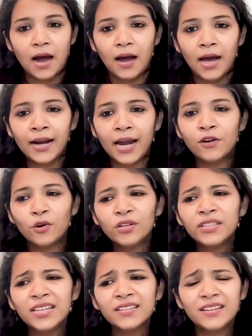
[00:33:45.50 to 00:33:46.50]
And I don't
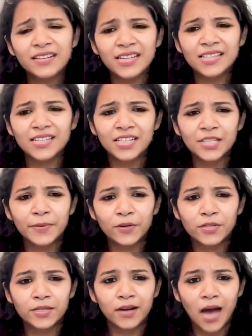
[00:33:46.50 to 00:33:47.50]
think the reason is
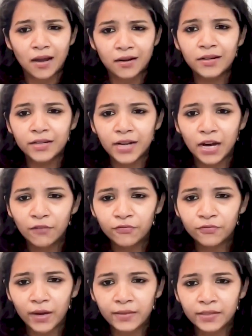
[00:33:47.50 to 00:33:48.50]
because there aren't enough.
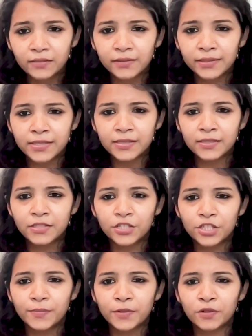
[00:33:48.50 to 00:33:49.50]
I think the reason is
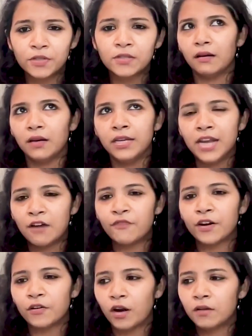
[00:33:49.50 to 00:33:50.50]
just because enough
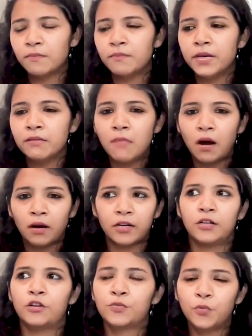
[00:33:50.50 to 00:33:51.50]
are not being
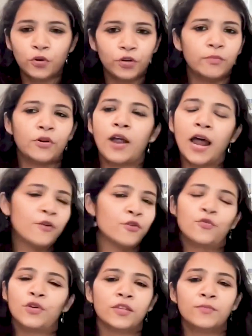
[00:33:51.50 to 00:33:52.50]
marketed or spoken about. I don't know
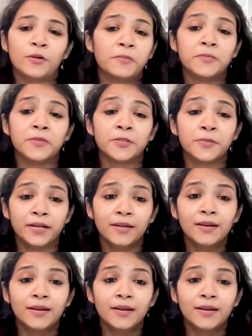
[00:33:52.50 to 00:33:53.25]
what the problem is, but